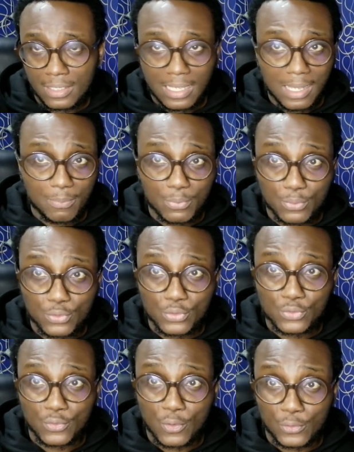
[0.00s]

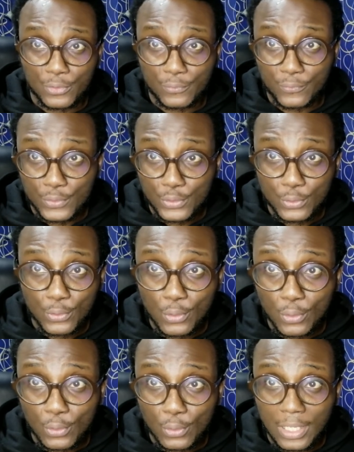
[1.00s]
happens on a video
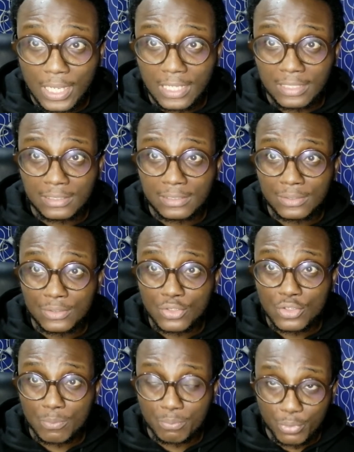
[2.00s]
call, and
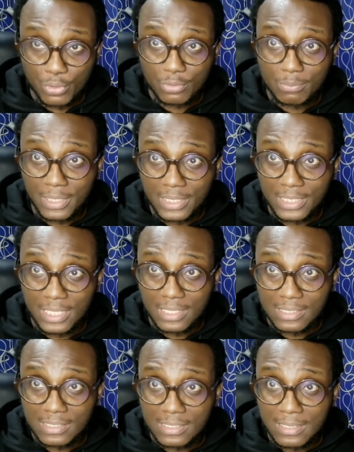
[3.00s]
some product
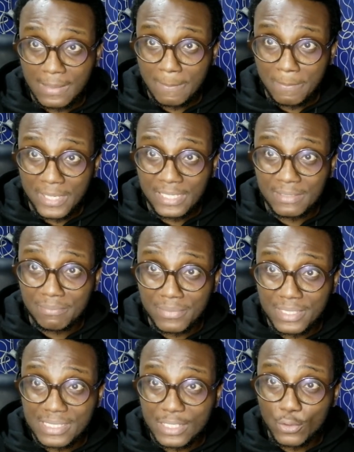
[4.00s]
managers make the
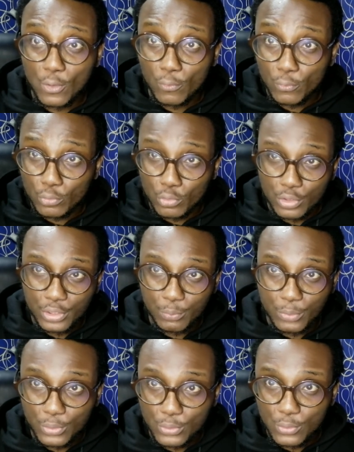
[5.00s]
mistake of running
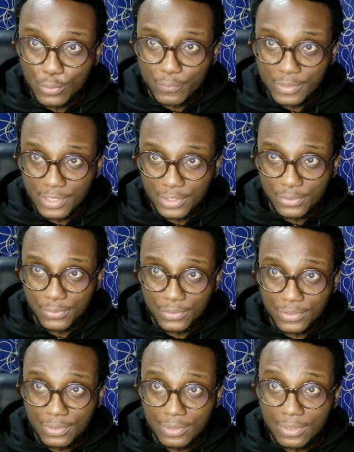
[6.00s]
with those conversations.